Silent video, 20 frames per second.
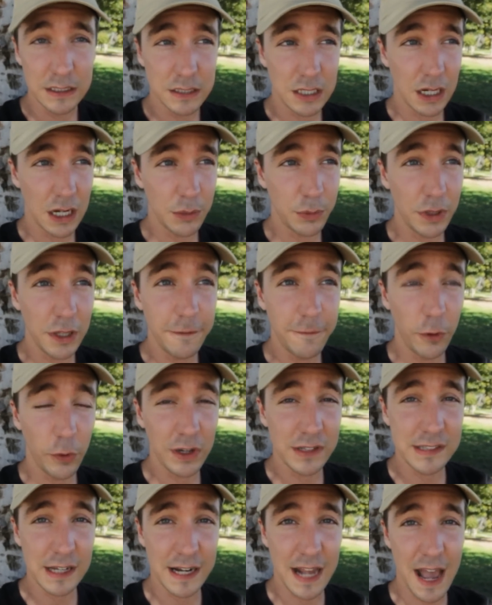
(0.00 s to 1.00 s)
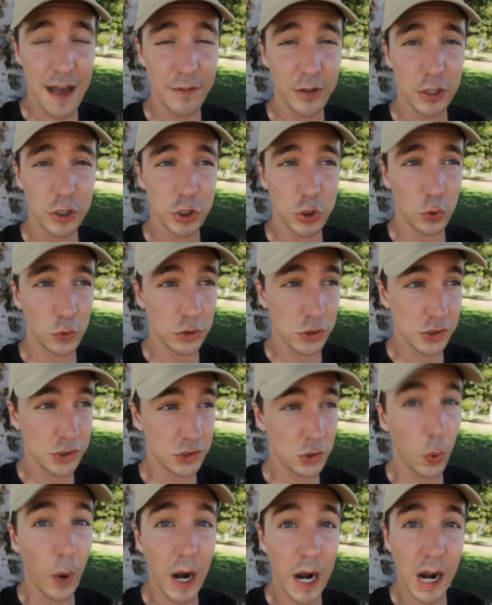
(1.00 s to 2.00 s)
to really focus on having your shoulders
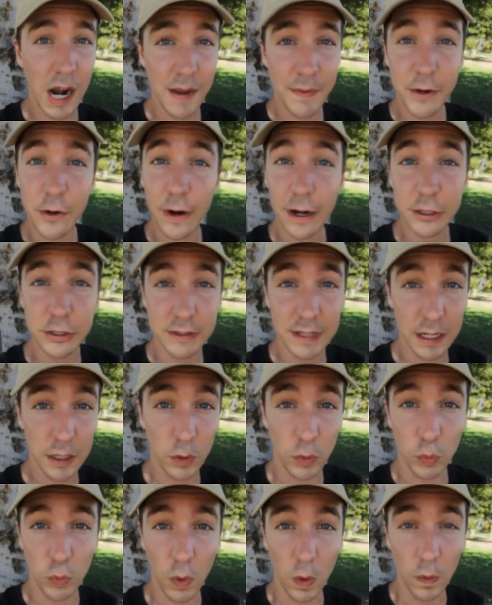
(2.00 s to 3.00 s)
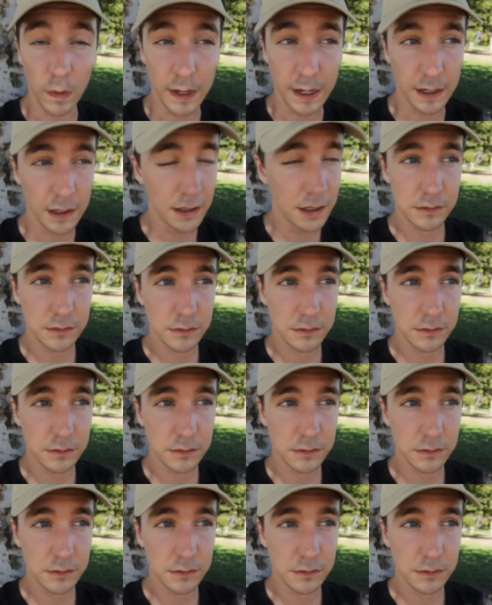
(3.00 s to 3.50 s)
square in the direction that you're rolling.